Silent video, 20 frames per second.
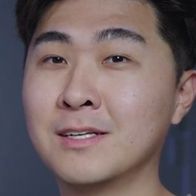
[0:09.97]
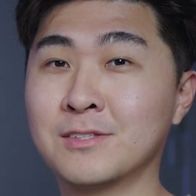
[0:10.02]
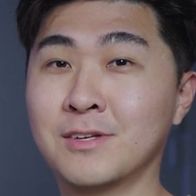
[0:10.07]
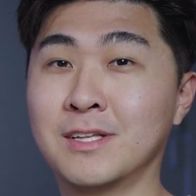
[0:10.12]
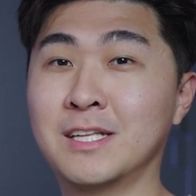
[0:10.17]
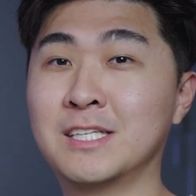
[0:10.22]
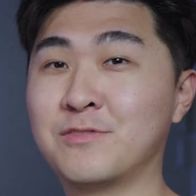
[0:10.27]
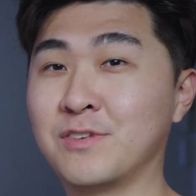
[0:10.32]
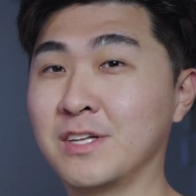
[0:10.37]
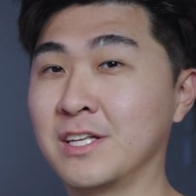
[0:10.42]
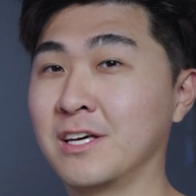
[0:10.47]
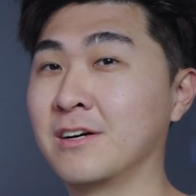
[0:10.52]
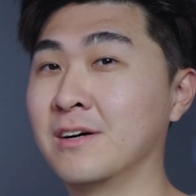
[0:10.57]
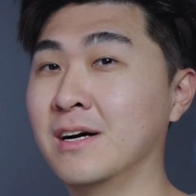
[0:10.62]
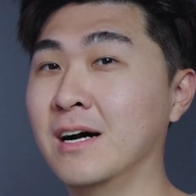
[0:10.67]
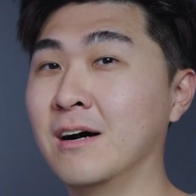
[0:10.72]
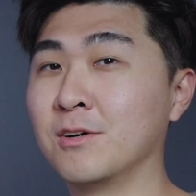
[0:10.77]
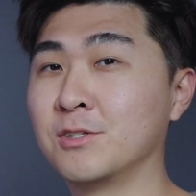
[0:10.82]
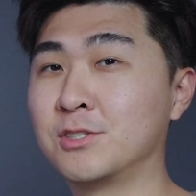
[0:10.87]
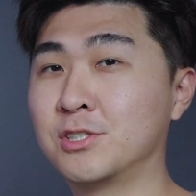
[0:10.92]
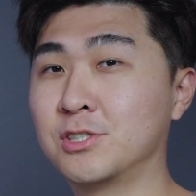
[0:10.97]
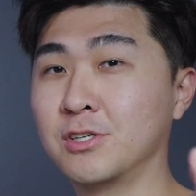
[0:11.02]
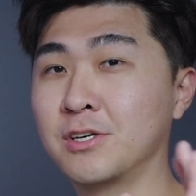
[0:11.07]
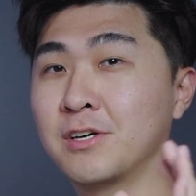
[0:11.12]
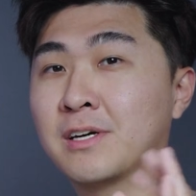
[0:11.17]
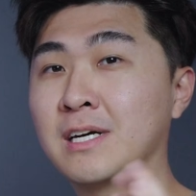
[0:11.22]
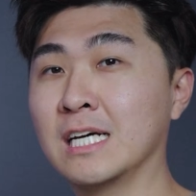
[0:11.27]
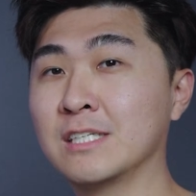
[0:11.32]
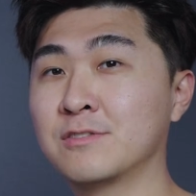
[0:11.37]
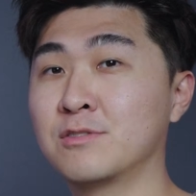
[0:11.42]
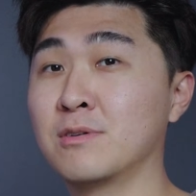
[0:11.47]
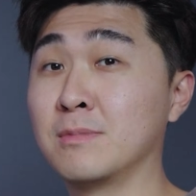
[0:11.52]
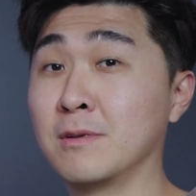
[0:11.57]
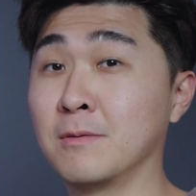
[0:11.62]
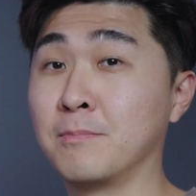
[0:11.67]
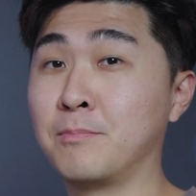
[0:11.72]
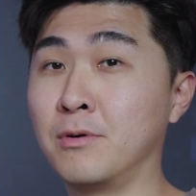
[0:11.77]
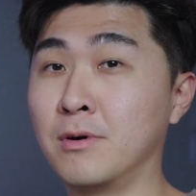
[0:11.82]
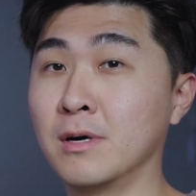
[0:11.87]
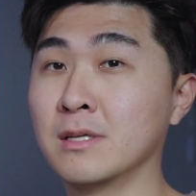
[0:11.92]
So in this video, I'll show you guys from
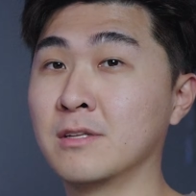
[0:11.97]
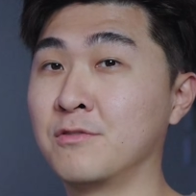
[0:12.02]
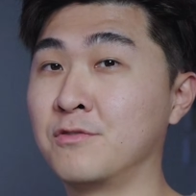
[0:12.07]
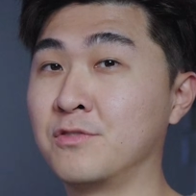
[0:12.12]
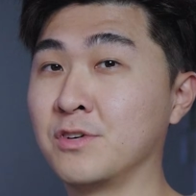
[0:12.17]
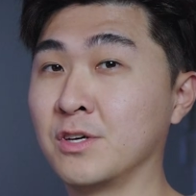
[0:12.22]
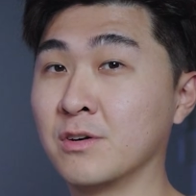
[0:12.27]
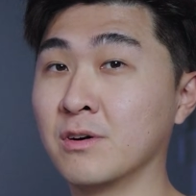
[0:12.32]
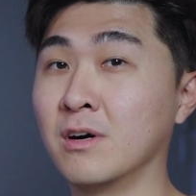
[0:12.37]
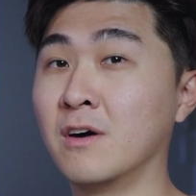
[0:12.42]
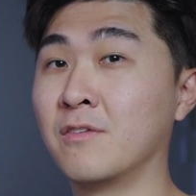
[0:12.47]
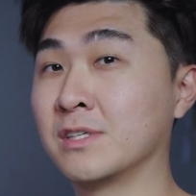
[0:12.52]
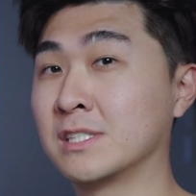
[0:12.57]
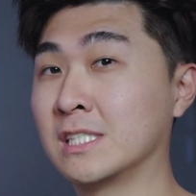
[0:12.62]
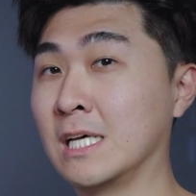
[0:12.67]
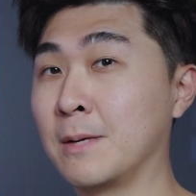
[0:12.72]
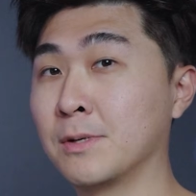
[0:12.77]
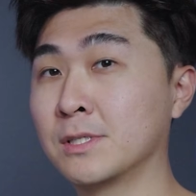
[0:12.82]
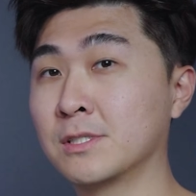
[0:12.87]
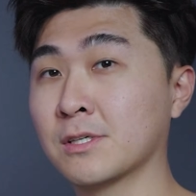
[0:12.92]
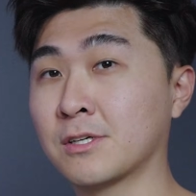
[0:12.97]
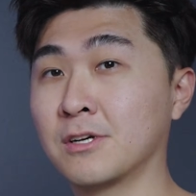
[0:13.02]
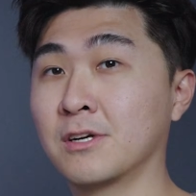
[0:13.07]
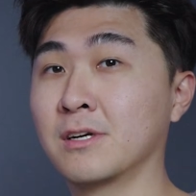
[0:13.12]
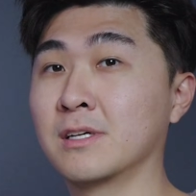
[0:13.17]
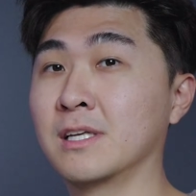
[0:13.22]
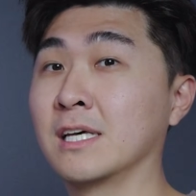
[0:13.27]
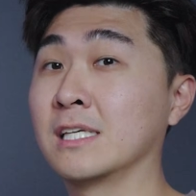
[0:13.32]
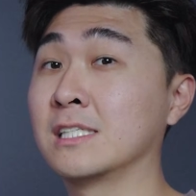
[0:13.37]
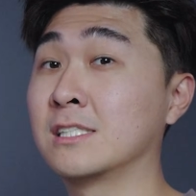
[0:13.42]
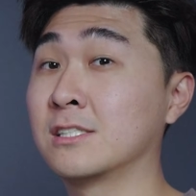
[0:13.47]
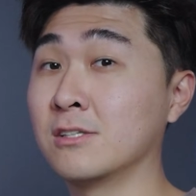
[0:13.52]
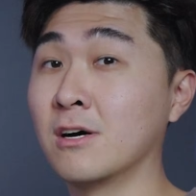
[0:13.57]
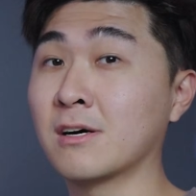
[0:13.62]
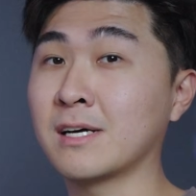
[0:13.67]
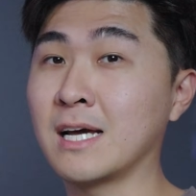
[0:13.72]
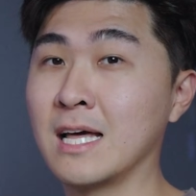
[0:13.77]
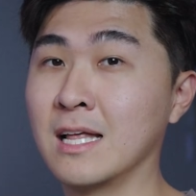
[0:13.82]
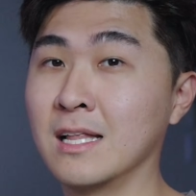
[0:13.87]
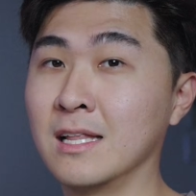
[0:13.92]
the point of view of a cybersecurity
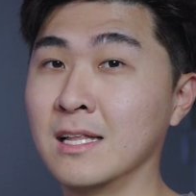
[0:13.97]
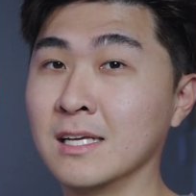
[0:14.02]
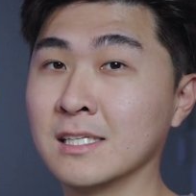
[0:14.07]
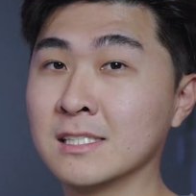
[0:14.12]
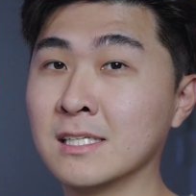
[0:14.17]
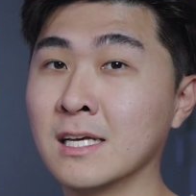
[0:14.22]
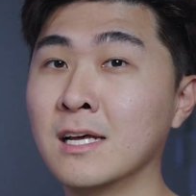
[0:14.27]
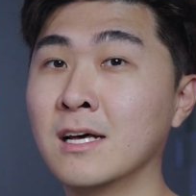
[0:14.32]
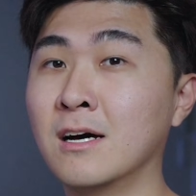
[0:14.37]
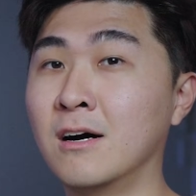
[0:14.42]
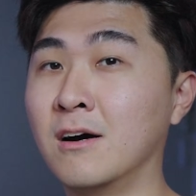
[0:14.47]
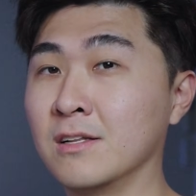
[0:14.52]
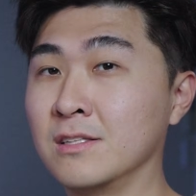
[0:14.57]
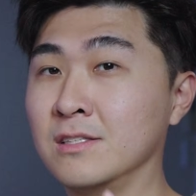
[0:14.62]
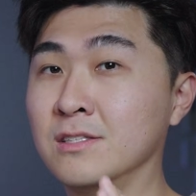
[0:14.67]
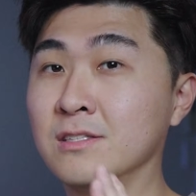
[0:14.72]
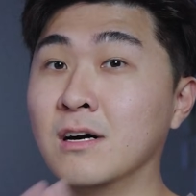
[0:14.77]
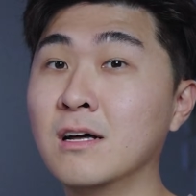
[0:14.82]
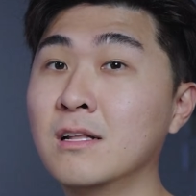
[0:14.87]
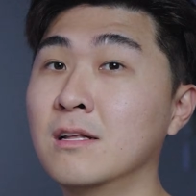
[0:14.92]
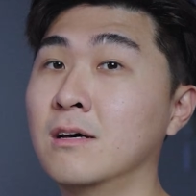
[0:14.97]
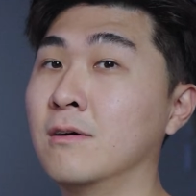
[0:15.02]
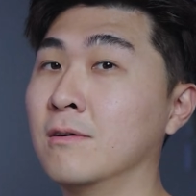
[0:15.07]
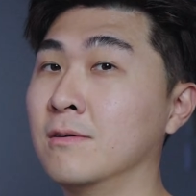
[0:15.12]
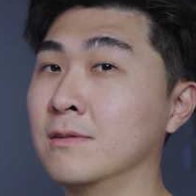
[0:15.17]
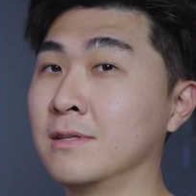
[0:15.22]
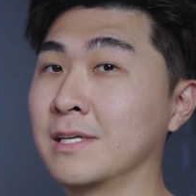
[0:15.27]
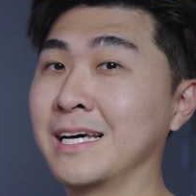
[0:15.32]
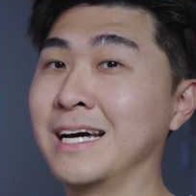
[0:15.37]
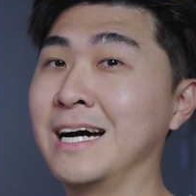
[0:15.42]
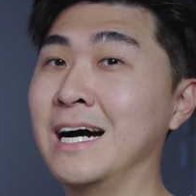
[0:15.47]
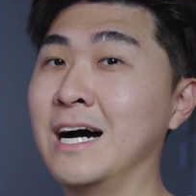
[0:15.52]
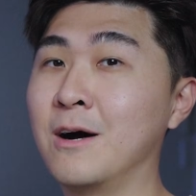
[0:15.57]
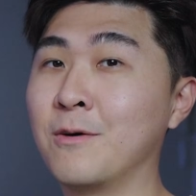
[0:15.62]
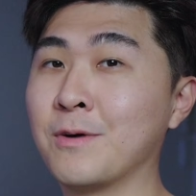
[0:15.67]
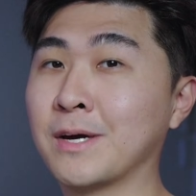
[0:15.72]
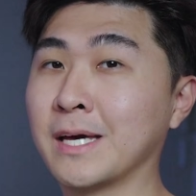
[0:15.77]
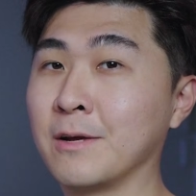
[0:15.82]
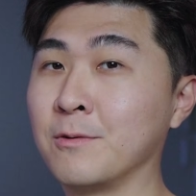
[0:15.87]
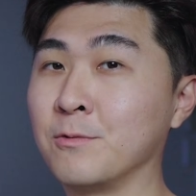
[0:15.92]
SOC analyst on not only
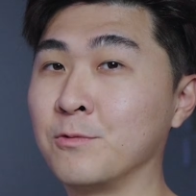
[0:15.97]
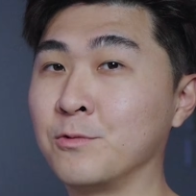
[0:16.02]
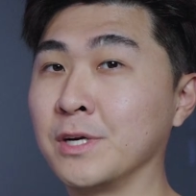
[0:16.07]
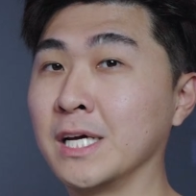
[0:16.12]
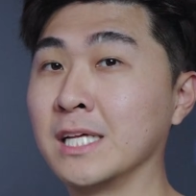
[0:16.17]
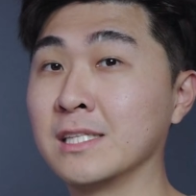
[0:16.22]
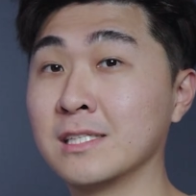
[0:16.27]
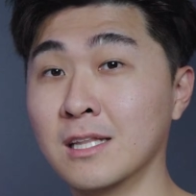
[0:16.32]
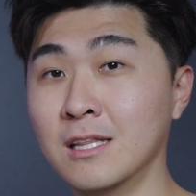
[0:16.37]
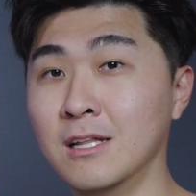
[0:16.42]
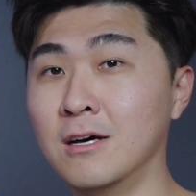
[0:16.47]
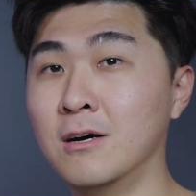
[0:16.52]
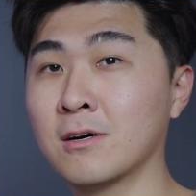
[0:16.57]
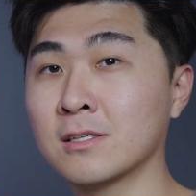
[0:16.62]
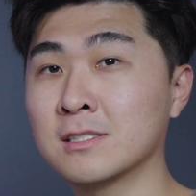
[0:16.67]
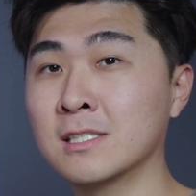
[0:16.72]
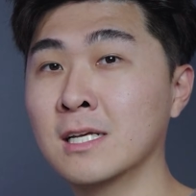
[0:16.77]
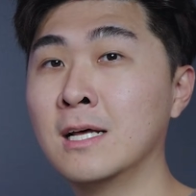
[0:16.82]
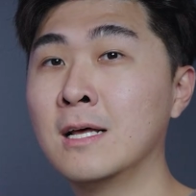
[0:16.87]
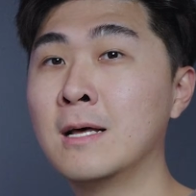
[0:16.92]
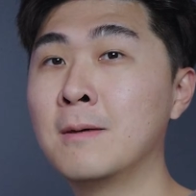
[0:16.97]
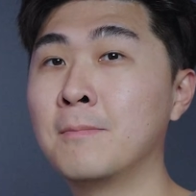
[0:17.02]
how we can read the logs,